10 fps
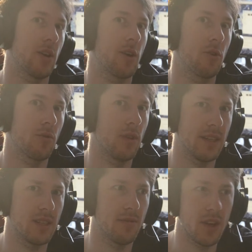so I couldn't
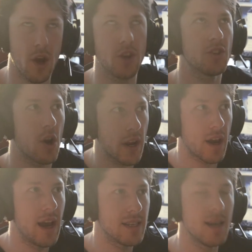release the video. Sorry,
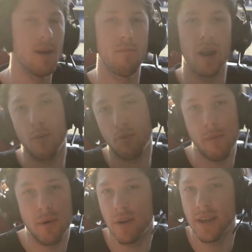guys, but I'll
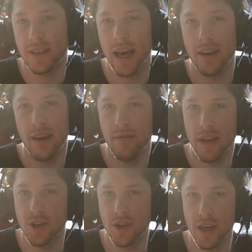probably release that
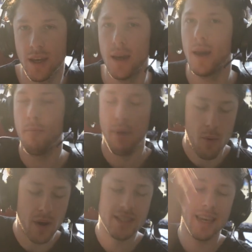eventually.
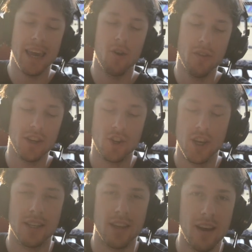But once I get all this
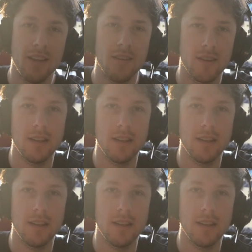shit done